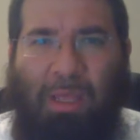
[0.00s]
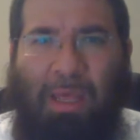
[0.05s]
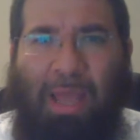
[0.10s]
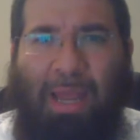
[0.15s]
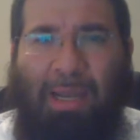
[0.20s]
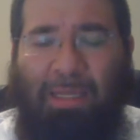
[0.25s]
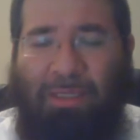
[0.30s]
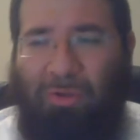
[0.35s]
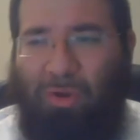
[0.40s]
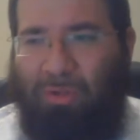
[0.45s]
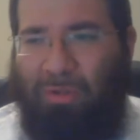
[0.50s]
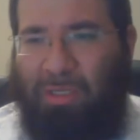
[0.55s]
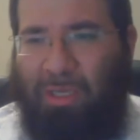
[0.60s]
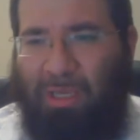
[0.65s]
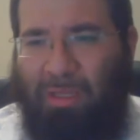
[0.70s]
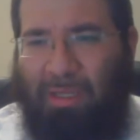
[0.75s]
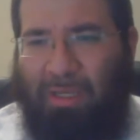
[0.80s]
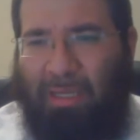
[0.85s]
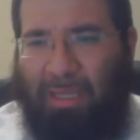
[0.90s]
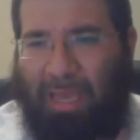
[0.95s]
he told the
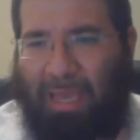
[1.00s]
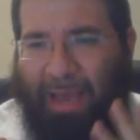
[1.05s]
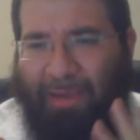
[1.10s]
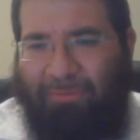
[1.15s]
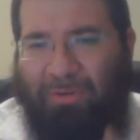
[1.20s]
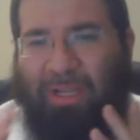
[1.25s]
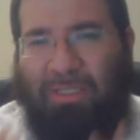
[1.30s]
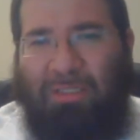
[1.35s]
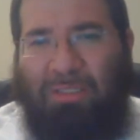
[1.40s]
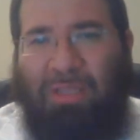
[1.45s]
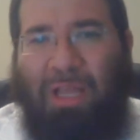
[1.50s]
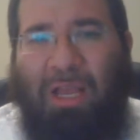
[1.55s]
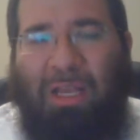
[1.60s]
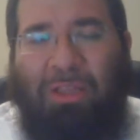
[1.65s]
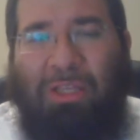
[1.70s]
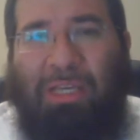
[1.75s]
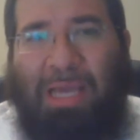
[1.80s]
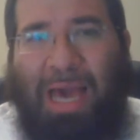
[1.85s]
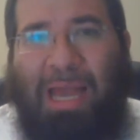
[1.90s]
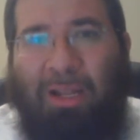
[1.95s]
Yidden,
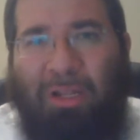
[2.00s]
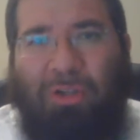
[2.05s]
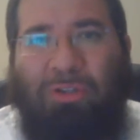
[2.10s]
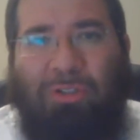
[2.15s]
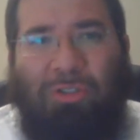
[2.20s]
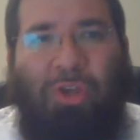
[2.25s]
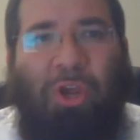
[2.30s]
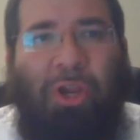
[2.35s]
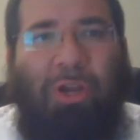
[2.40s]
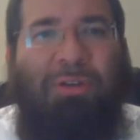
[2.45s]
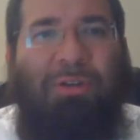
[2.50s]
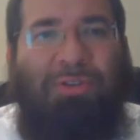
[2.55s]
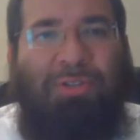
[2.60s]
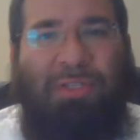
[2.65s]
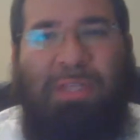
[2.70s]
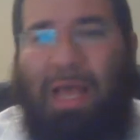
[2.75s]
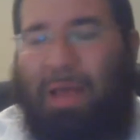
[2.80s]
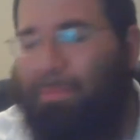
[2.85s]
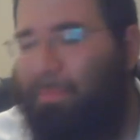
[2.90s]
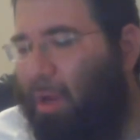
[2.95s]
Chevra, you gotta learn Torah,
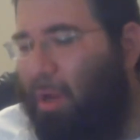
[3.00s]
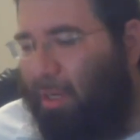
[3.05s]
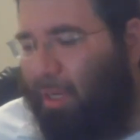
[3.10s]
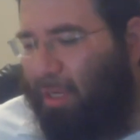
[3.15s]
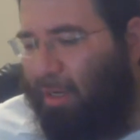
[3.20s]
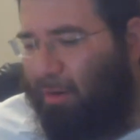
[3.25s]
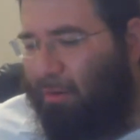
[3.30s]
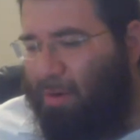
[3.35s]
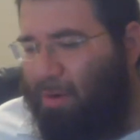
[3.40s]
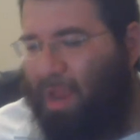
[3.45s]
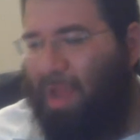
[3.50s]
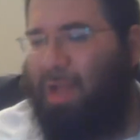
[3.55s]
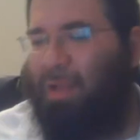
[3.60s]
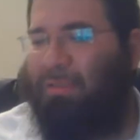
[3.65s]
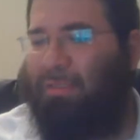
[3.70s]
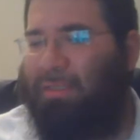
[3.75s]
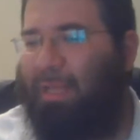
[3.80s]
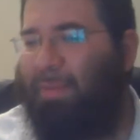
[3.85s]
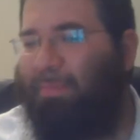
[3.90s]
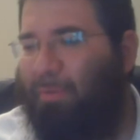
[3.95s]
stop mucking around,
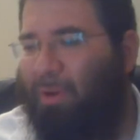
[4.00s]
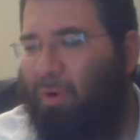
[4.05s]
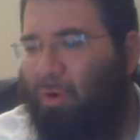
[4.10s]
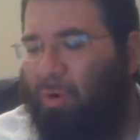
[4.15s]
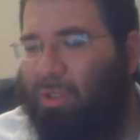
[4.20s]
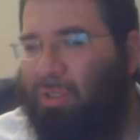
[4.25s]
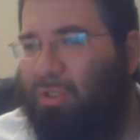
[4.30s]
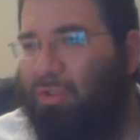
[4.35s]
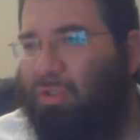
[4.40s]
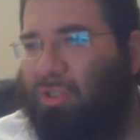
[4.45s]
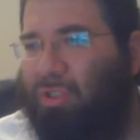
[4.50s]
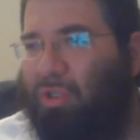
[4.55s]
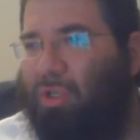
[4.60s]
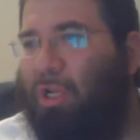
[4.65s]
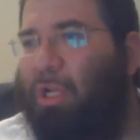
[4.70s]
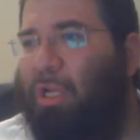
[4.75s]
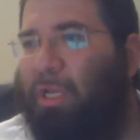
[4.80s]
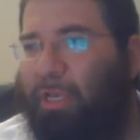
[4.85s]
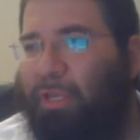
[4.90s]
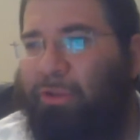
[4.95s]
stop going
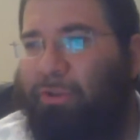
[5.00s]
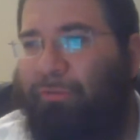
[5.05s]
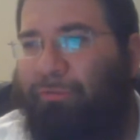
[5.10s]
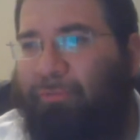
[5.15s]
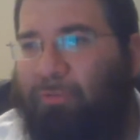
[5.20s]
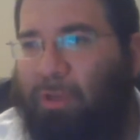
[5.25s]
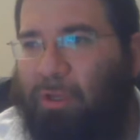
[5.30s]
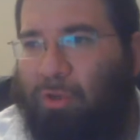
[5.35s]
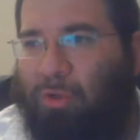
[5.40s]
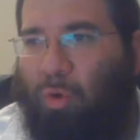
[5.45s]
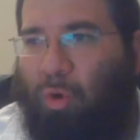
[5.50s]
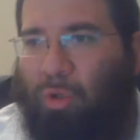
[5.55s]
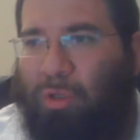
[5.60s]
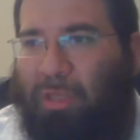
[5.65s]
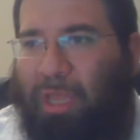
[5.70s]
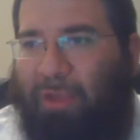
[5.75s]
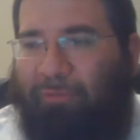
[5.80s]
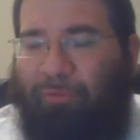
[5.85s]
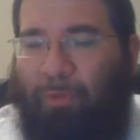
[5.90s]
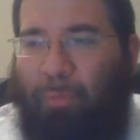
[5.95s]
in your field all
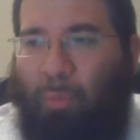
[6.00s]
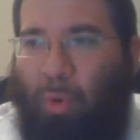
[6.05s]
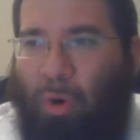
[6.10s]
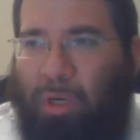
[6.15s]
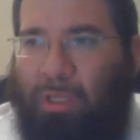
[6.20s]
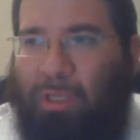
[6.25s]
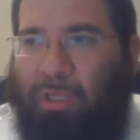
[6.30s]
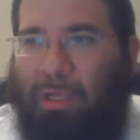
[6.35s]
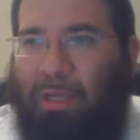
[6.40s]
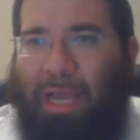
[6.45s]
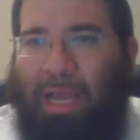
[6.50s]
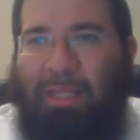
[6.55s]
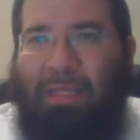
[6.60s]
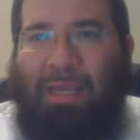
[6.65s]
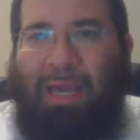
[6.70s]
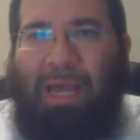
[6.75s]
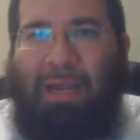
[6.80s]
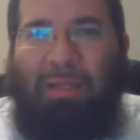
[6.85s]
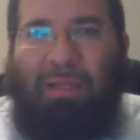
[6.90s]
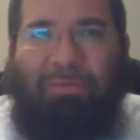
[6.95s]
day from morning to night, you
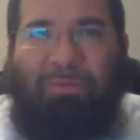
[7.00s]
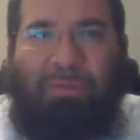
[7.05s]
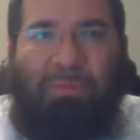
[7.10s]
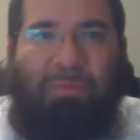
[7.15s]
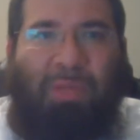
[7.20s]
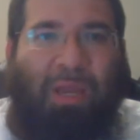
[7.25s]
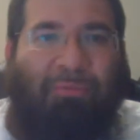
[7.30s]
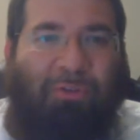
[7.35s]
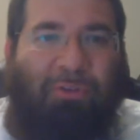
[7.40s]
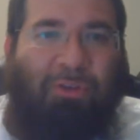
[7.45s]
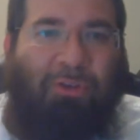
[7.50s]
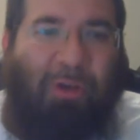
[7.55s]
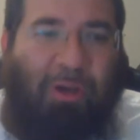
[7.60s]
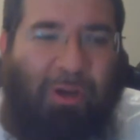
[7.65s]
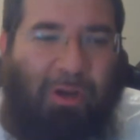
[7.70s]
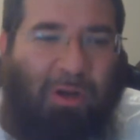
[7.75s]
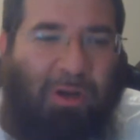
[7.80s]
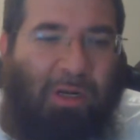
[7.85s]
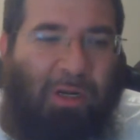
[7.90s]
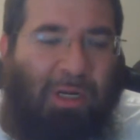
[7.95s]
gotta leave some time for
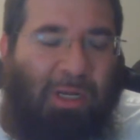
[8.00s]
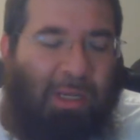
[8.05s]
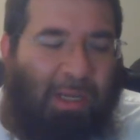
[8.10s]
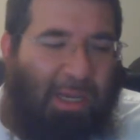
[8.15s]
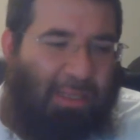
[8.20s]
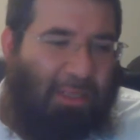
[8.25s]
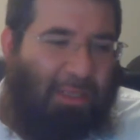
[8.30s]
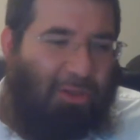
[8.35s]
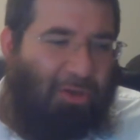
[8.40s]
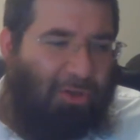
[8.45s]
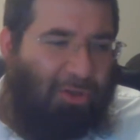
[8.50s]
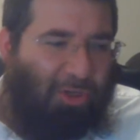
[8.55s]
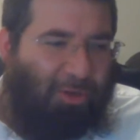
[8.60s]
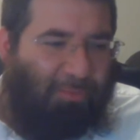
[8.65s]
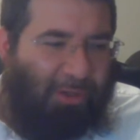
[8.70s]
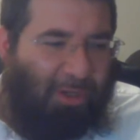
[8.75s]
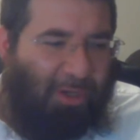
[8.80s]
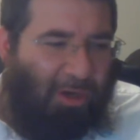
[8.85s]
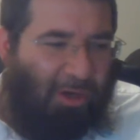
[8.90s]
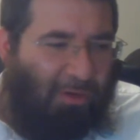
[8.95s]
Torah. And they told
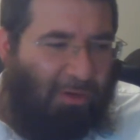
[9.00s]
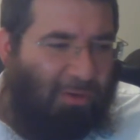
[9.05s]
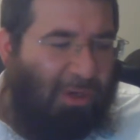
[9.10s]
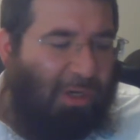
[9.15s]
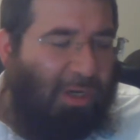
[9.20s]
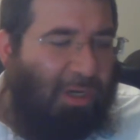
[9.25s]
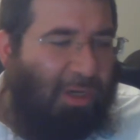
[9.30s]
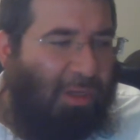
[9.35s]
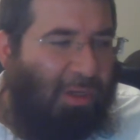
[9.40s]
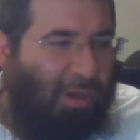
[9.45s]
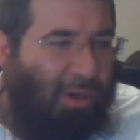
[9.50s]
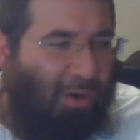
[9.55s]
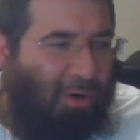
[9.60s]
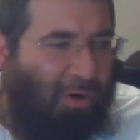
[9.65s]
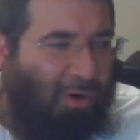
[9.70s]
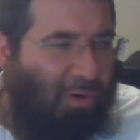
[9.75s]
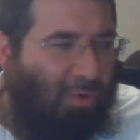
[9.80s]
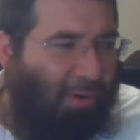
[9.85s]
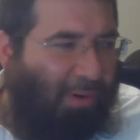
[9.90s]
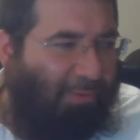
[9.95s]
Yirmiyahu,
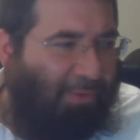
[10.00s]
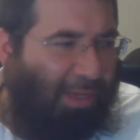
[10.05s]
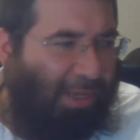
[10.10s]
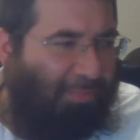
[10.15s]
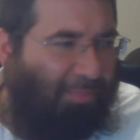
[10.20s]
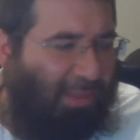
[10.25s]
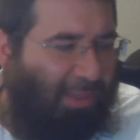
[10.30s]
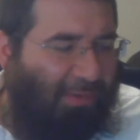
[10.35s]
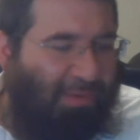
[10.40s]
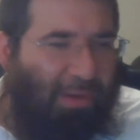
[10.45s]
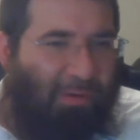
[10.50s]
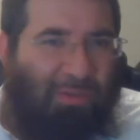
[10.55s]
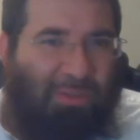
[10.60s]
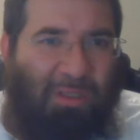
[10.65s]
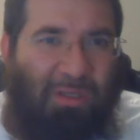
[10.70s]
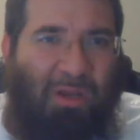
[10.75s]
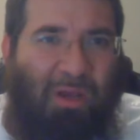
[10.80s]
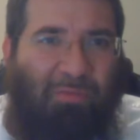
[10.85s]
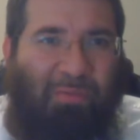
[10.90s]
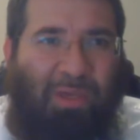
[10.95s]
or whoever, I believe that was
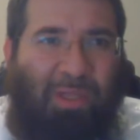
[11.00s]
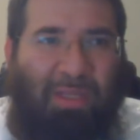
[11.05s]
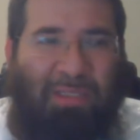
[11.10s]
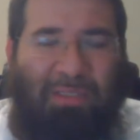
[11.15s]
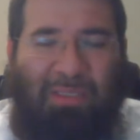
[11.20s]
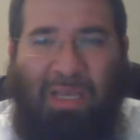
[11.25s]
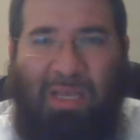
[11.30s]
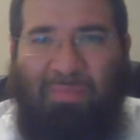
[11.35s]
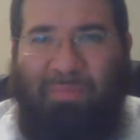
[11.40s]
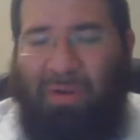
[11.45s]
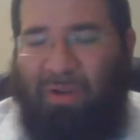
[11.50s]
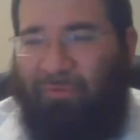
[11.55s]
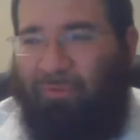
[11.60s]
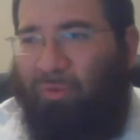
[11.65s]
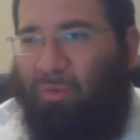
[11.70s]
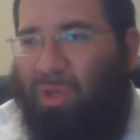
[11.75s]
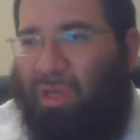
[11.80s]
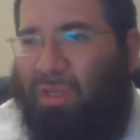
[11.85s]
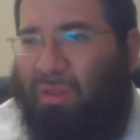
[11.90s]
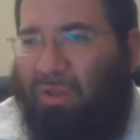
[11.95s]
the Navi, and they said, but if
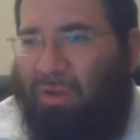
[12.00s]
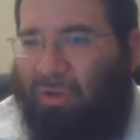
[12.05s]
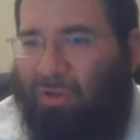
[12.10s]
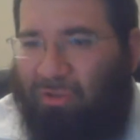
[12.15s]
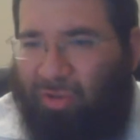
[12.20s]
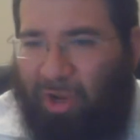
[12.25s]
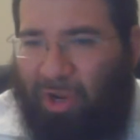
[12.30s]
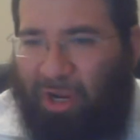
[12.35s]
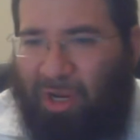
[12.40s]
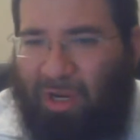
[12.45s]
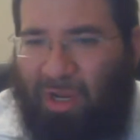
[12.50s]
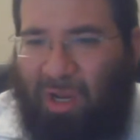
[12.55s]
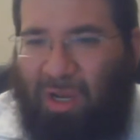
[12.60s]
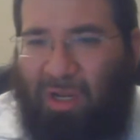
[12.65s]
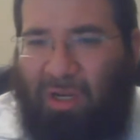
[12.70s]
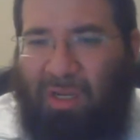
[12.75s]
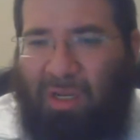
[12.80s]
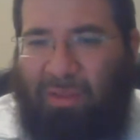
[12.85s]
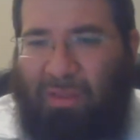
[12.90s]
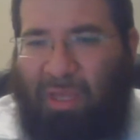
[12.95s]
we learn
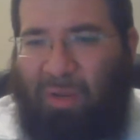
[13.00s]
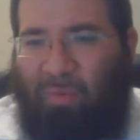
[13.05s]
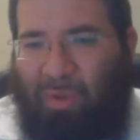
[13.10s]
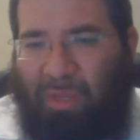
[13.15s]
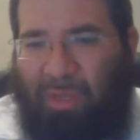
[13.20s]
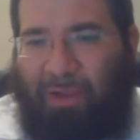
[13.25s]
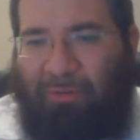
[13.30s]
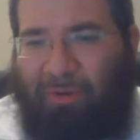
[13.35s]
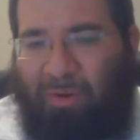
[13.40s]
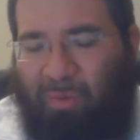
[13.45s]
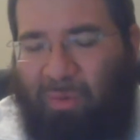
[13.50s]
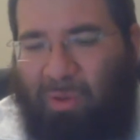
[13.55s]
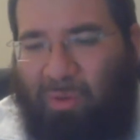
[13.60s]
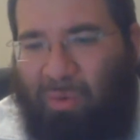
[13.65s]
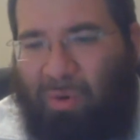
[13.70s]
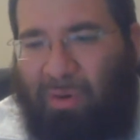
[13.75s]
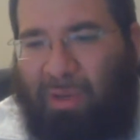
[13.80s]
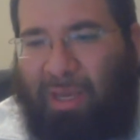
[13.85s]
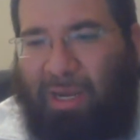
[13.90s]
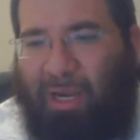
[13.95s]
Torah, then we
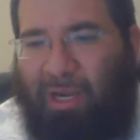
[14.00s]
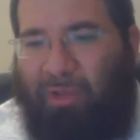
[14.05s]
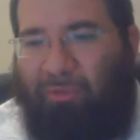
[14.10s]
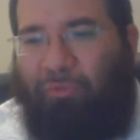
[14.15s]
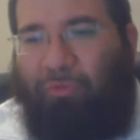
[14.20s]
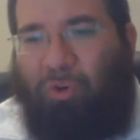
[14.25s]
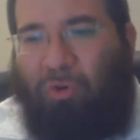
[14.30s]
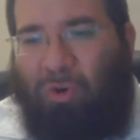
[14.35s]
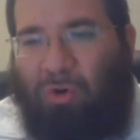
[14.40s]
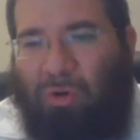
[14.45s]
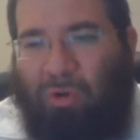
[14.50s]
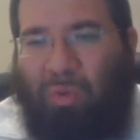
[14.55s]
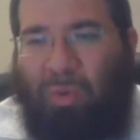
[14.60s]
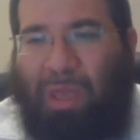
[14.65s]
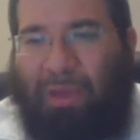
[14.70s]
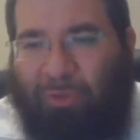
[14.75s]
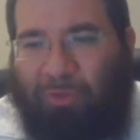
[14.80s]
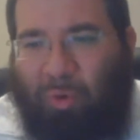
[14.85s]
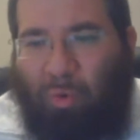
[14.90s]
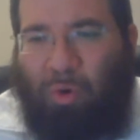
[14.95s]
won't get any food, we
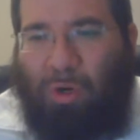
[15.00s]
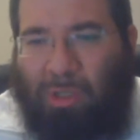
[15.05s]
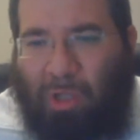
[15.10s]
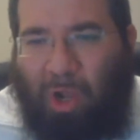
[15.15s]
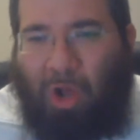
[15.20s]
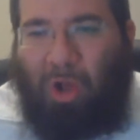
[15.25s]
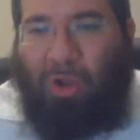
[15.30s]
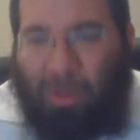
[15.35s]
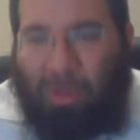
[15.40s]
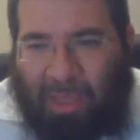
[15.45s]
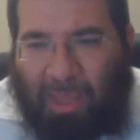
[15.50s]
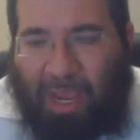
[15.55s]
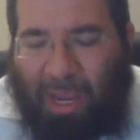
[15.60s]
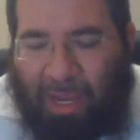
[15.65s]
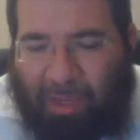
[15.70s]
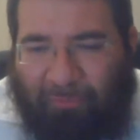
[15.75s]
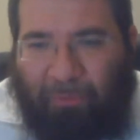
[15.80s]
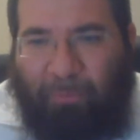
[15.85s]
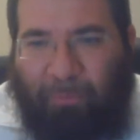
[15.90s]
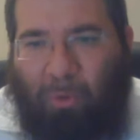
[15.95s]
have to work the whole
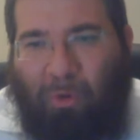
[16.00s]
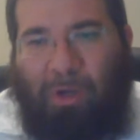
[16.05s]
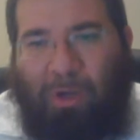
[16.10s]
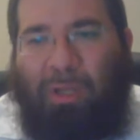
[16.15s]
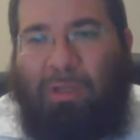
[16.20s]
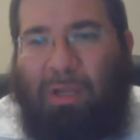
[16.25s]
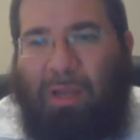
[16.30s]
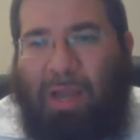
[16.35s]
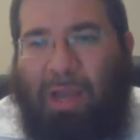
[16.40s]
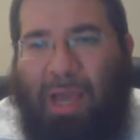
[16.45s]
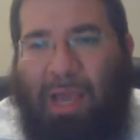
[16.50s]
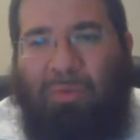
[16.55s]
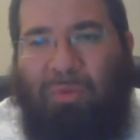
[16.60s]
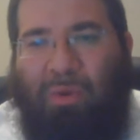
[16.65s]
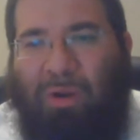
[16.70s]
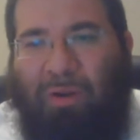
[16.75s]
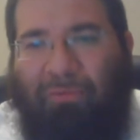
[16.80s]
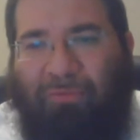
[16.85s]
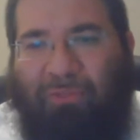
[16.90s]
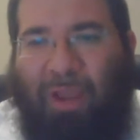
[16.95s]
day from morning to night, we
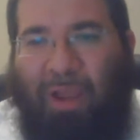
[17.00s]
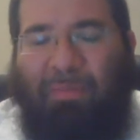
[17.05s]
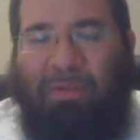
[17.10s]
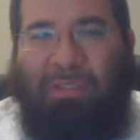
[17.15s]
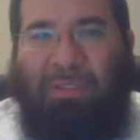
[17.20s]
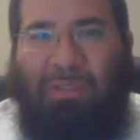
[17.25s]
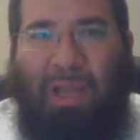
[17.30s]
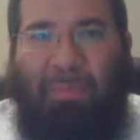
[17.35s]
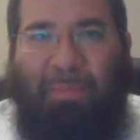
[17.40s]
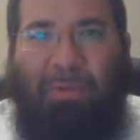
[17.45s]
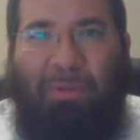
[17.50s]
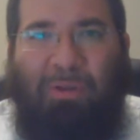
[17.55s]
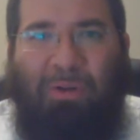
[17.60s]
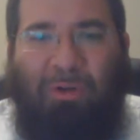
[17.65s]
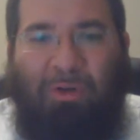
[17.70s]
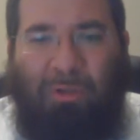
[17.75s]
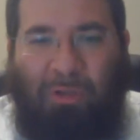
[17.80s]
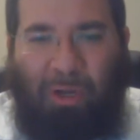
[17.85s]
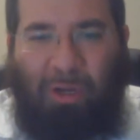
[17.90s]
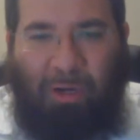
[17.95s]
don't have time to stop and
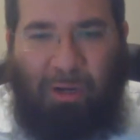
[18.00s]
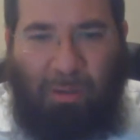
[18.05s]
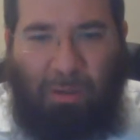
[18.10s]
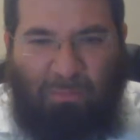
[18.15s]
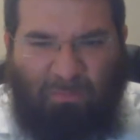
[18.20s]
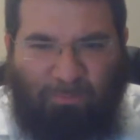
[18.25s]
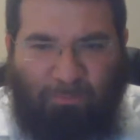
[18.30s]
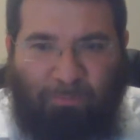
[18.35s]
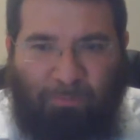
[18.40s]
learn Torah.